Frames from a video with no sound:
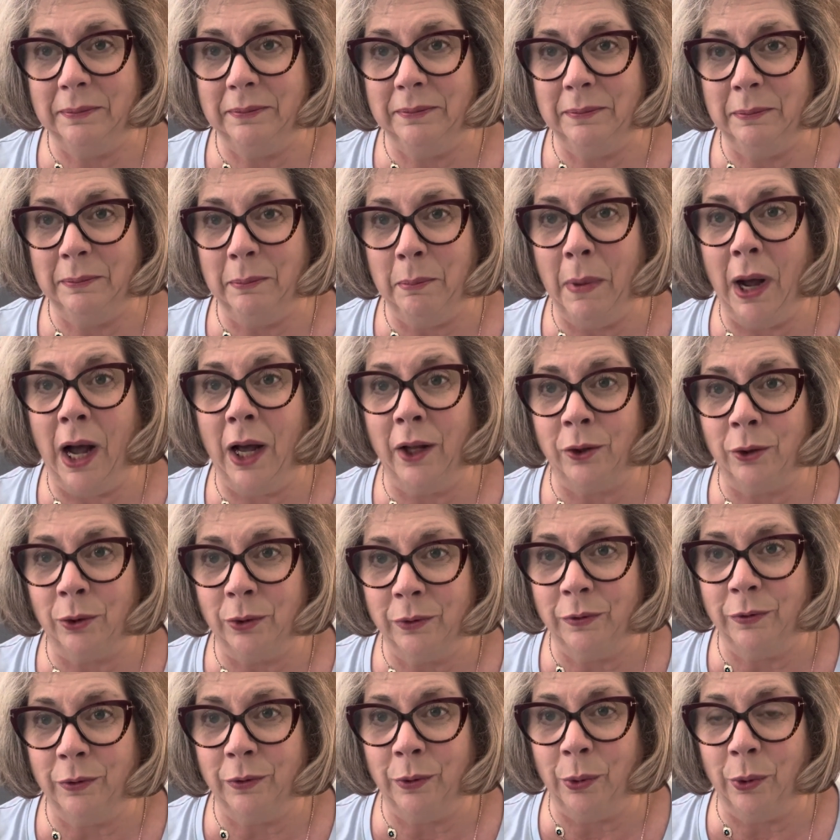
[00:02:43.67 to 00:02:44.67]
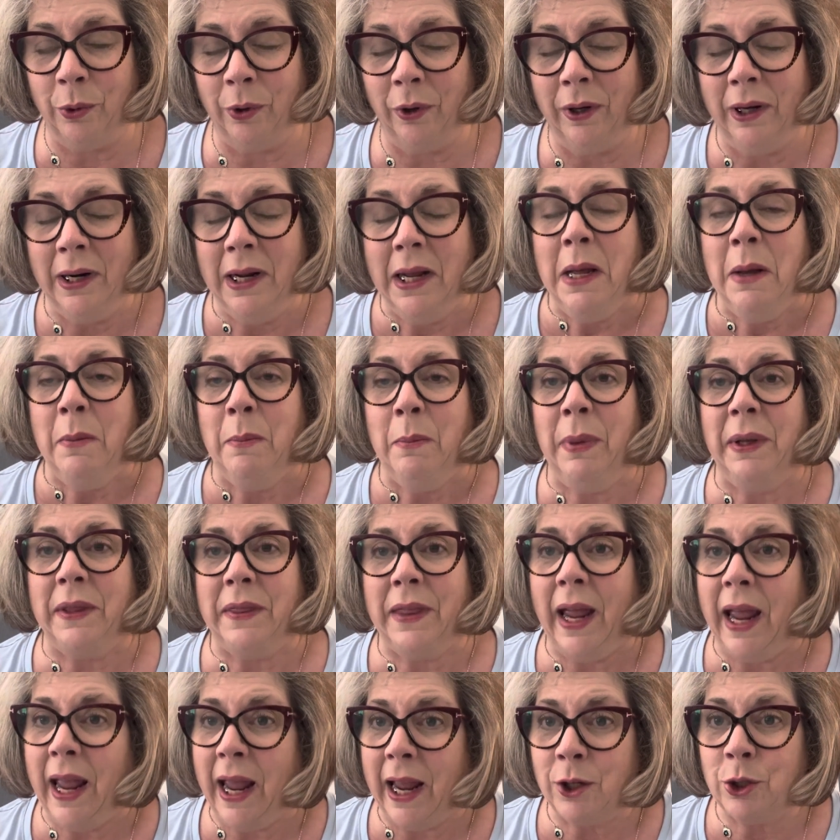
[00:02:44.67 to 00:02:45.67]
modeled for, but
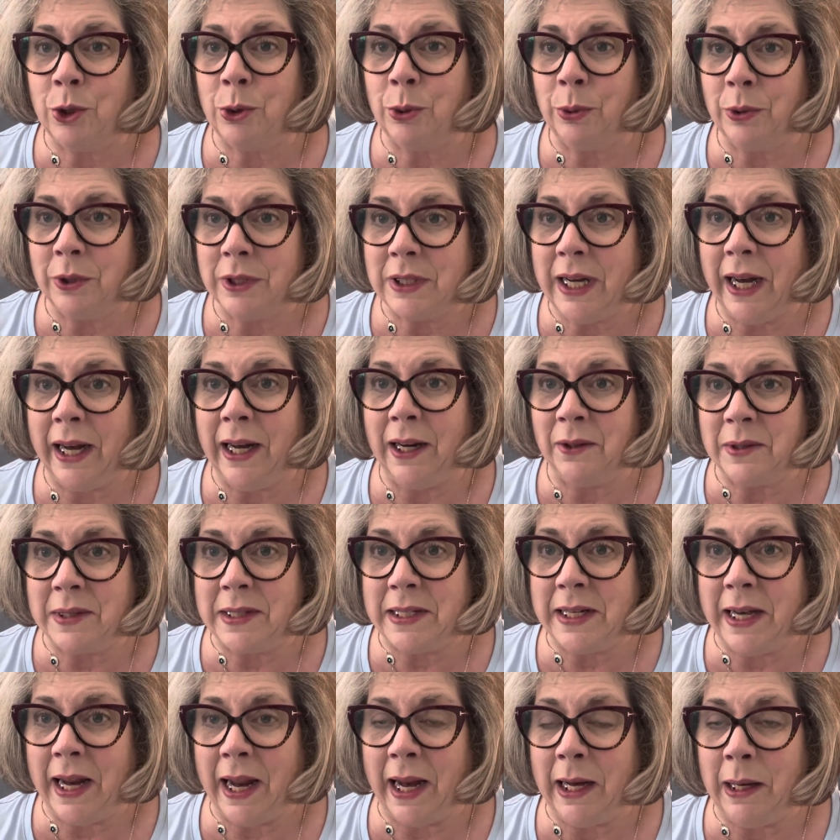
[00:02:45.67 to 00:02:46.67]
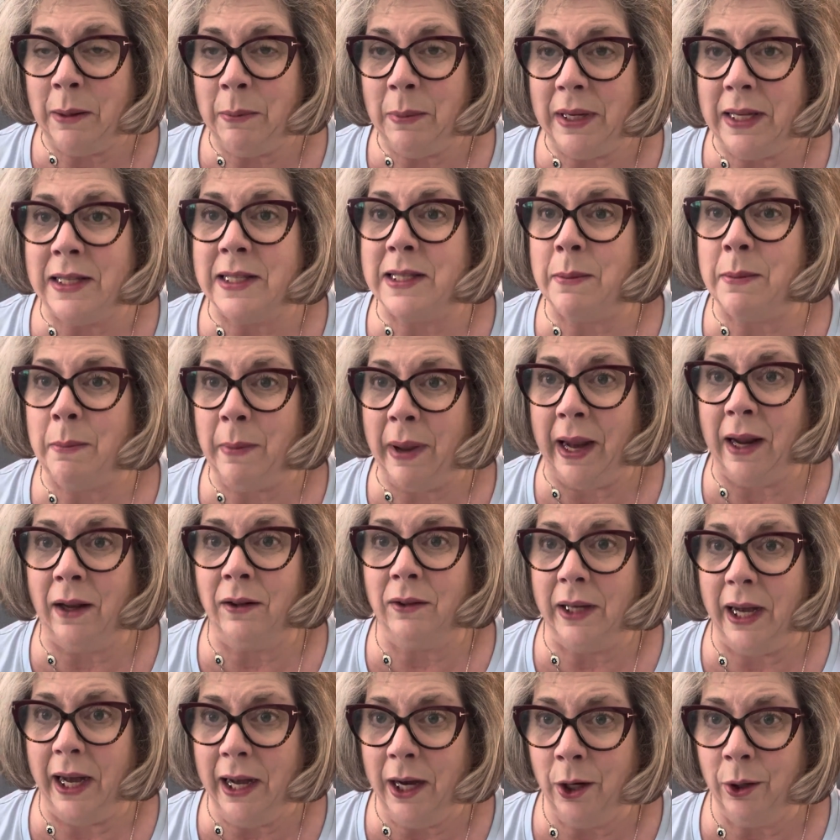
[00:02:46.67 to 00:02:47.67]
the actual town's name is
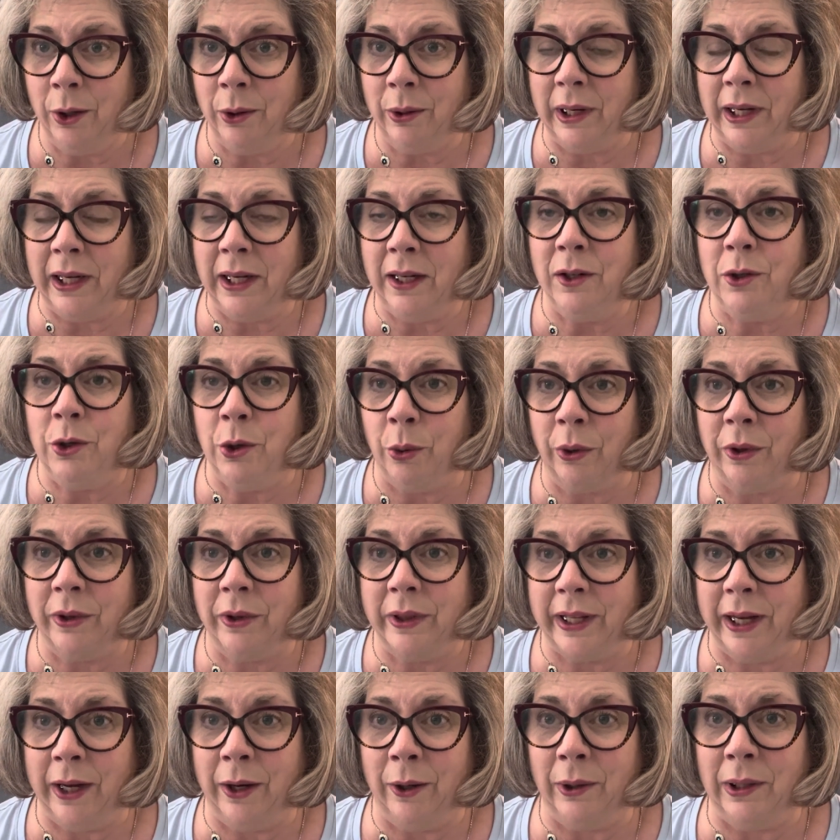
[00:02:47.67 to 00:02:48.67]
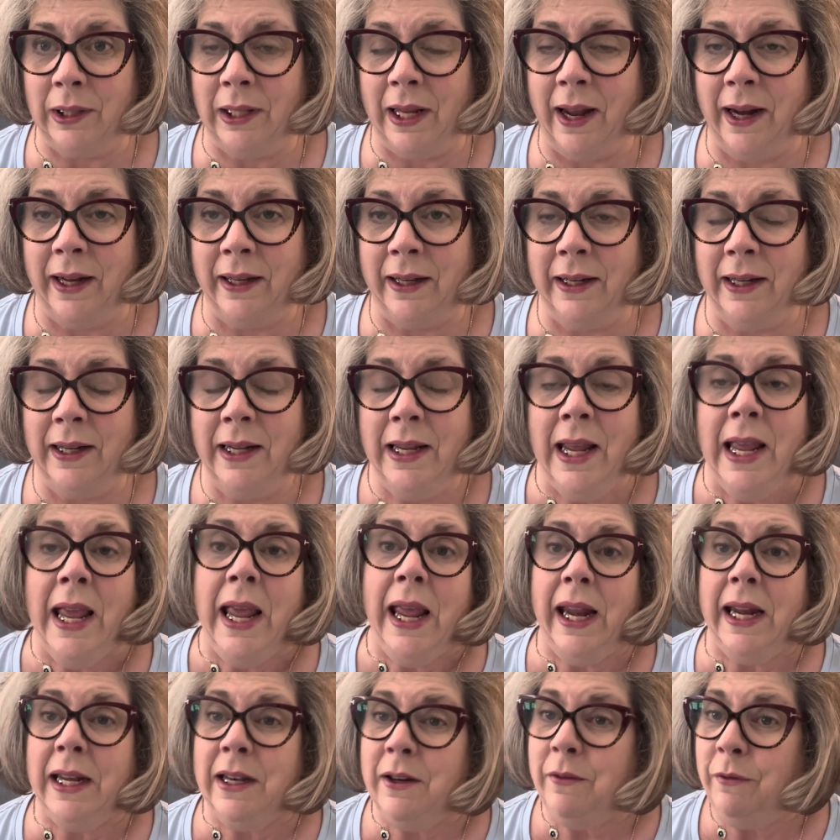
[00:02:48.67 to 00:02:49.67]
Mount Airy, North Carolina.
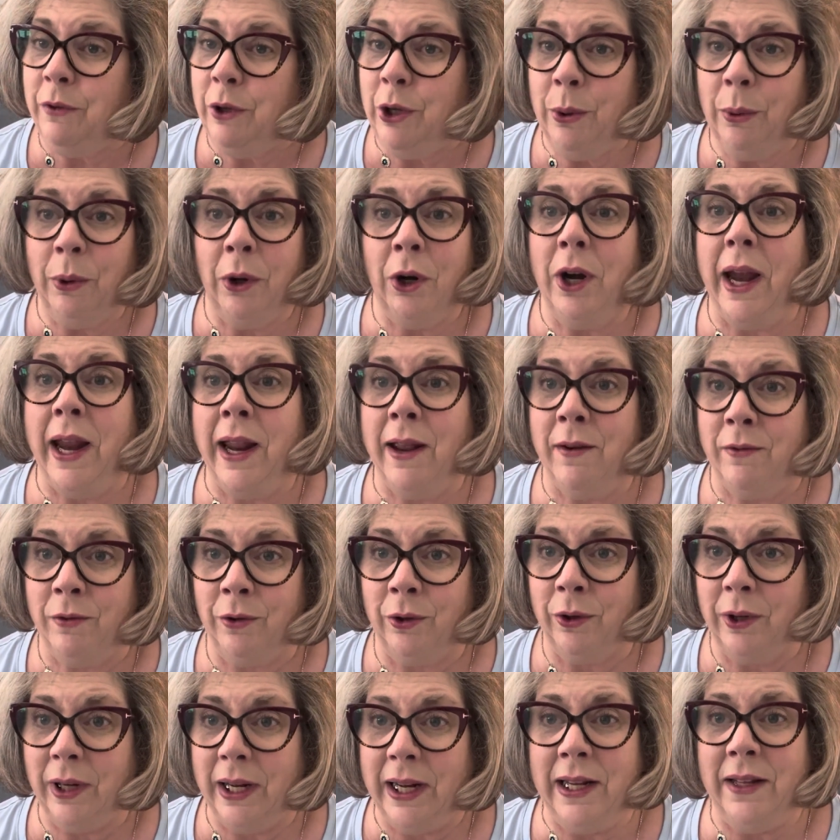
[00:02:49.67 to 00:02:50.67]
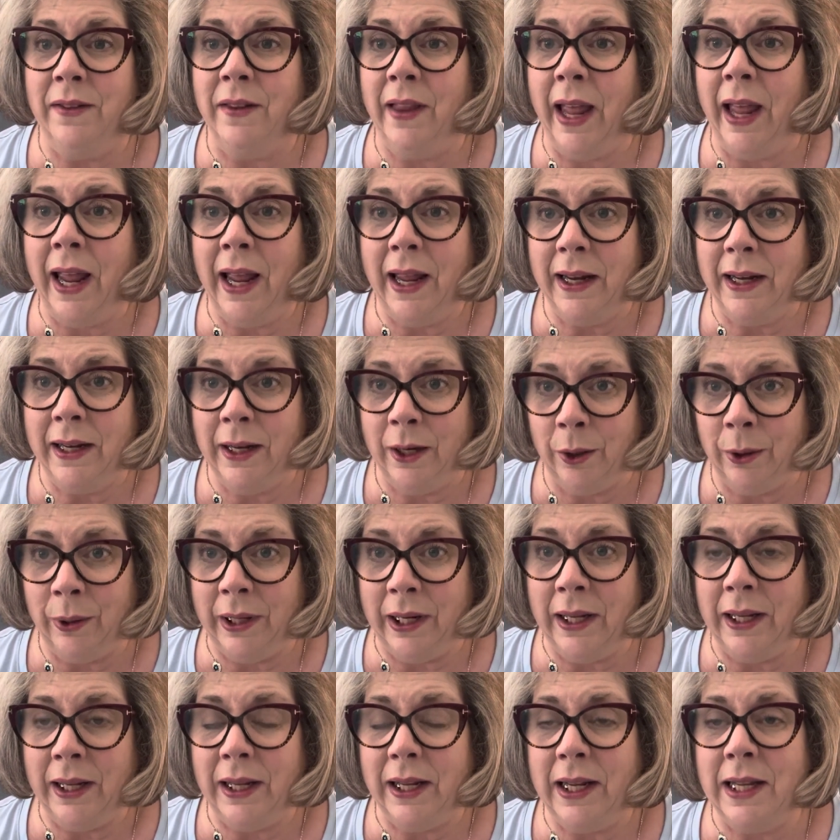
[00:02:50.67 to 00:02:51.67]
And if you are ever in that
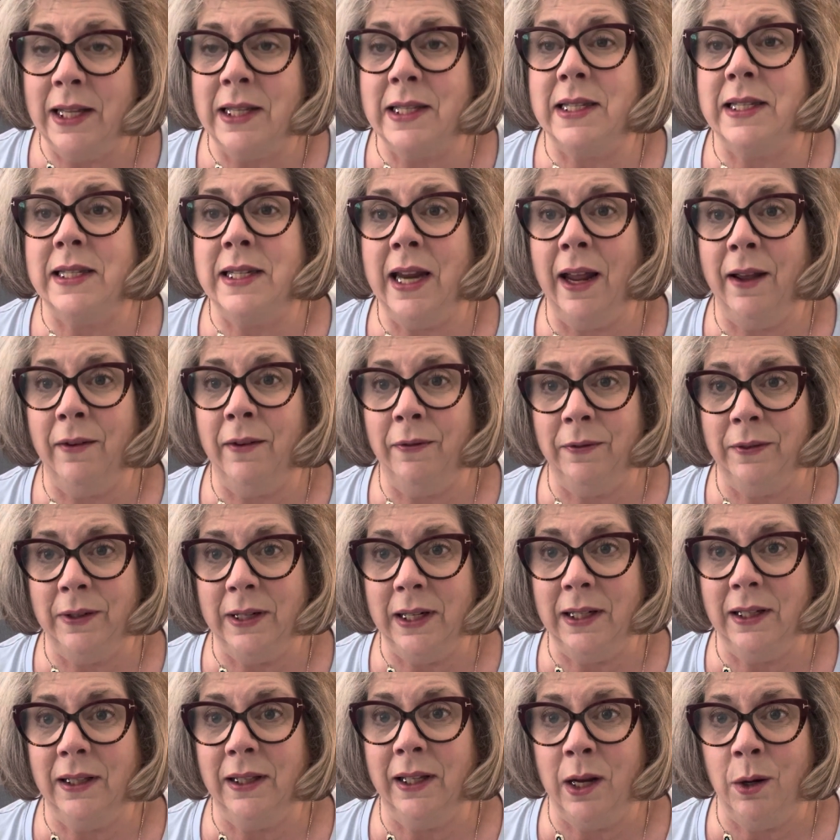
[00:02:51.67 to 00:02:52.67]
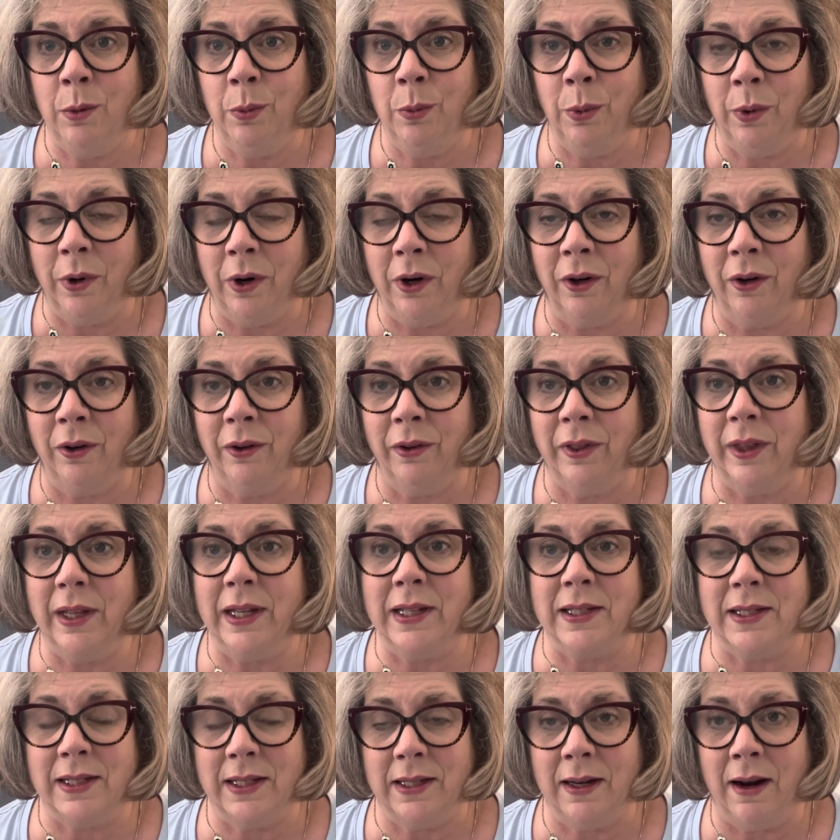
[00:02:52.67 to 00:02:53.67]
area, it's definitely worth
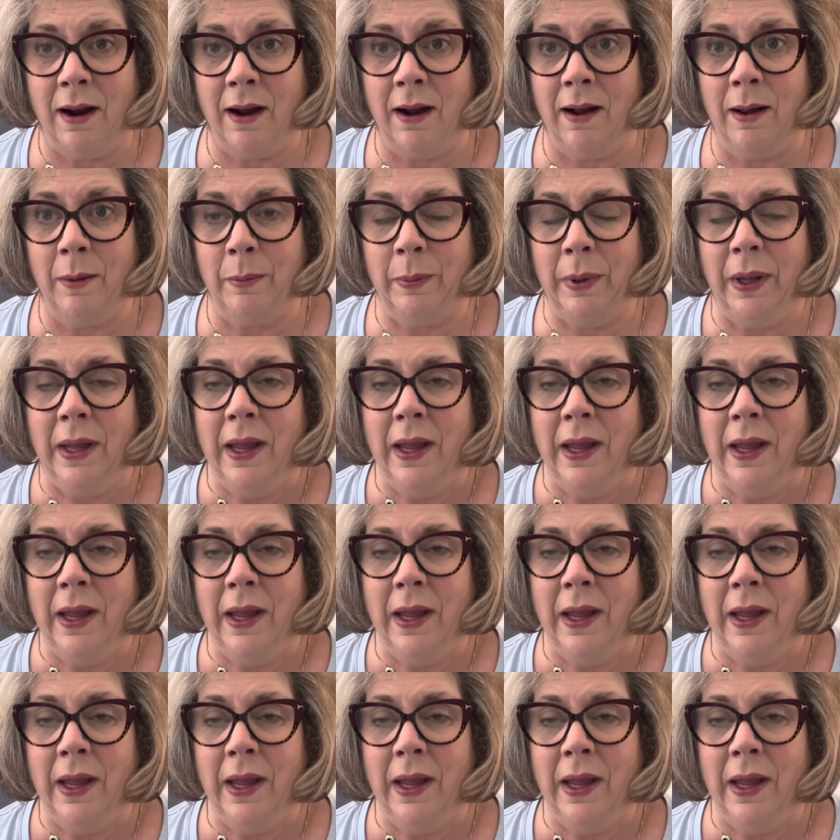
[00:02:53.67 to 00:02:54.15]
a stop.